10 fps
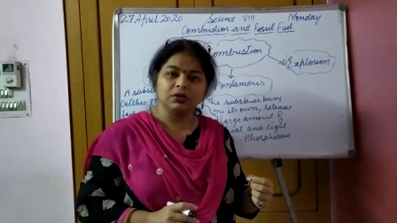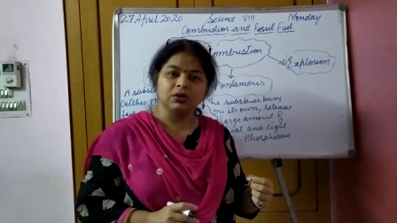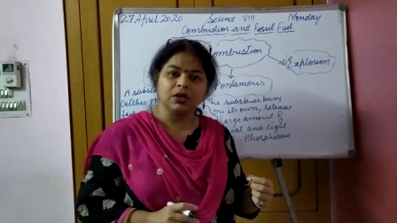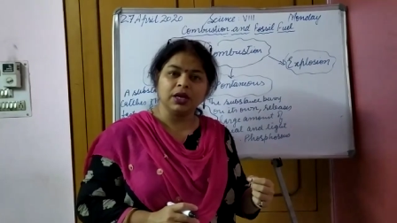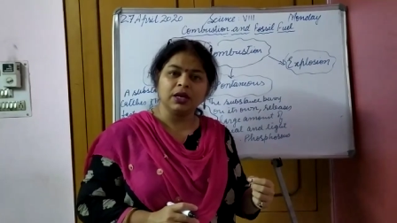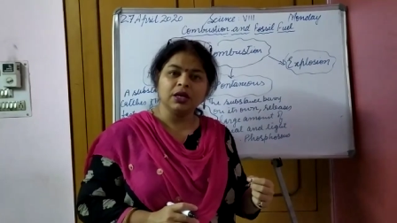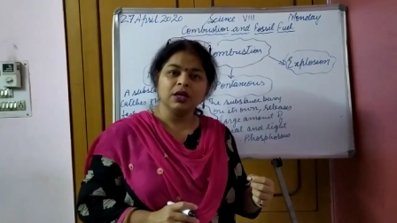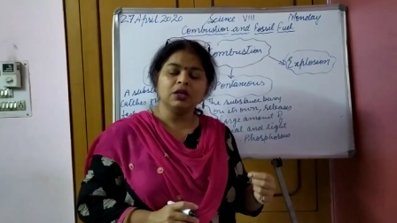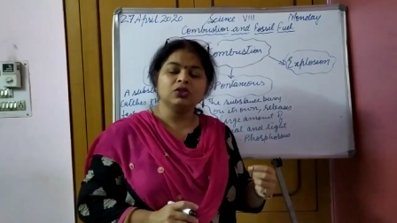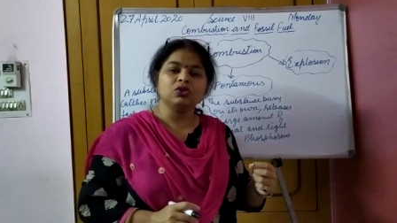okay,
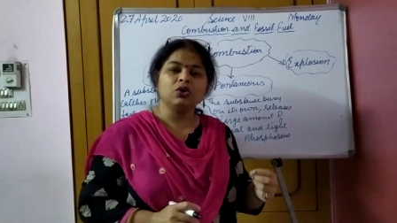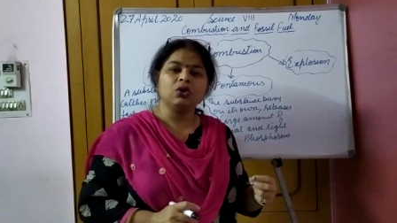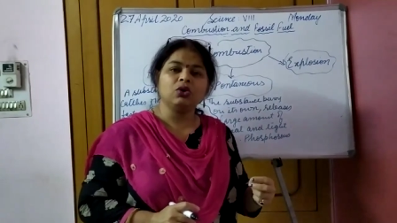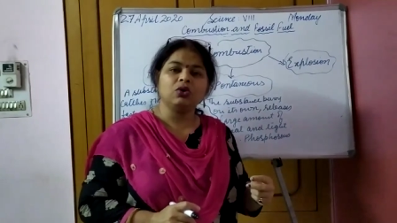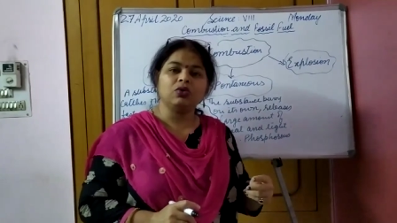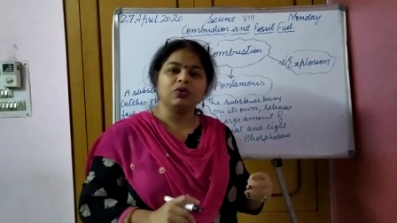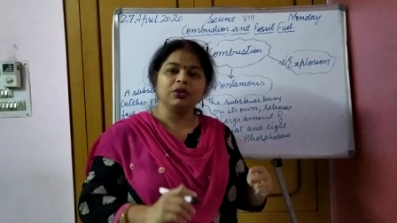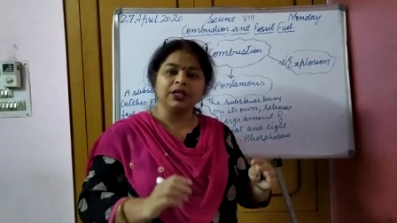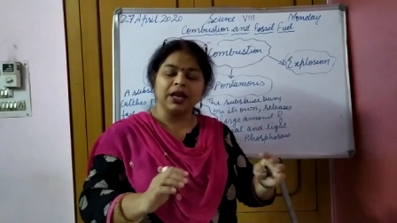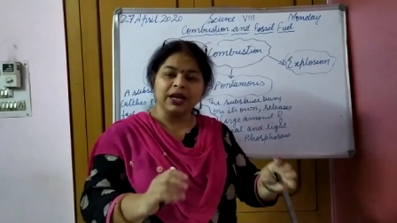so
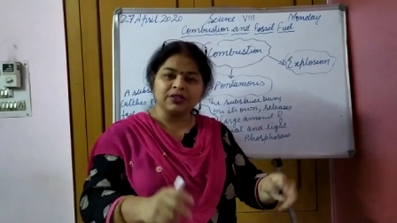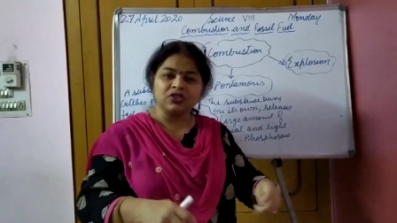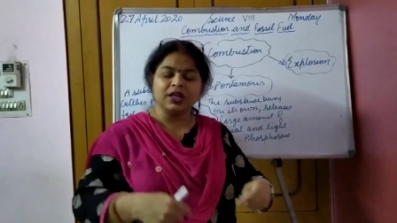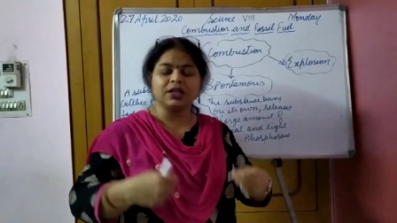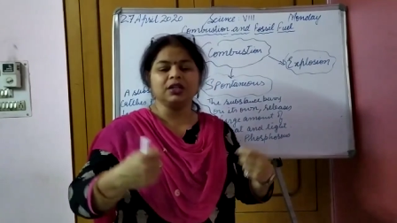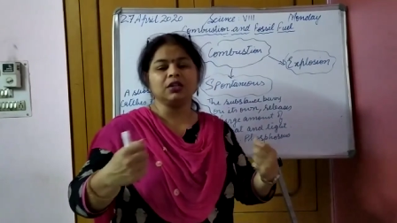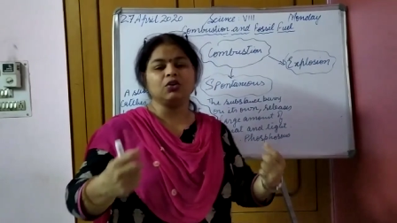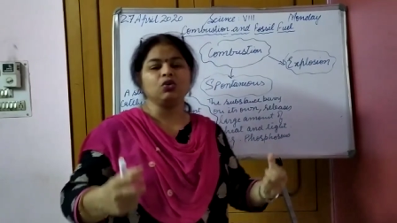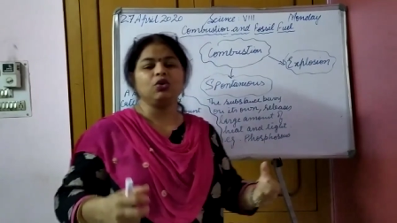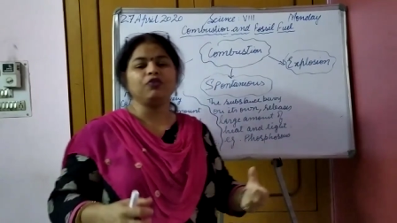they are extracting
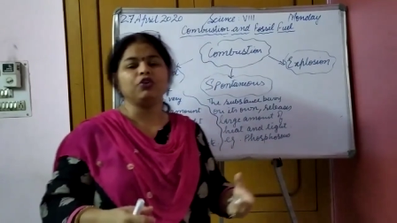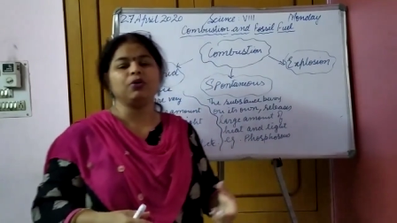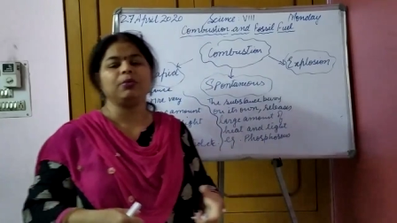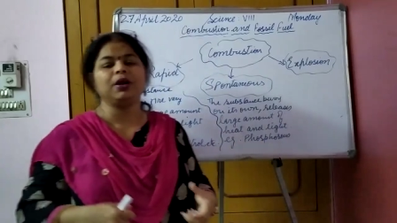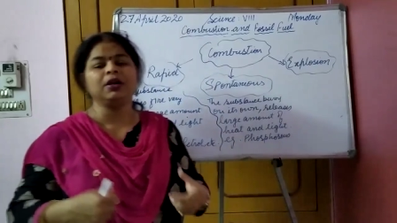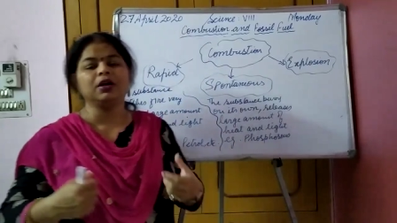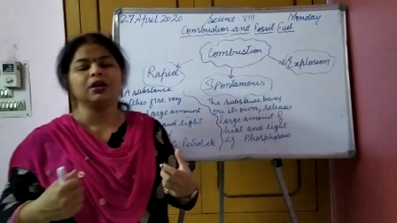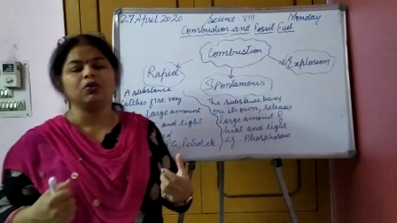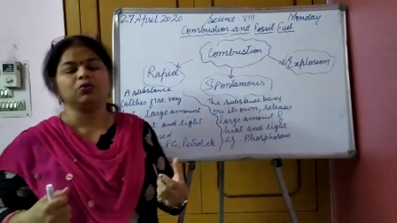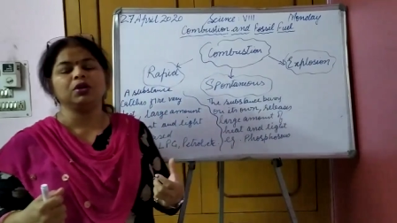the coal from
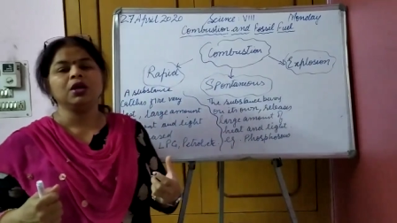underground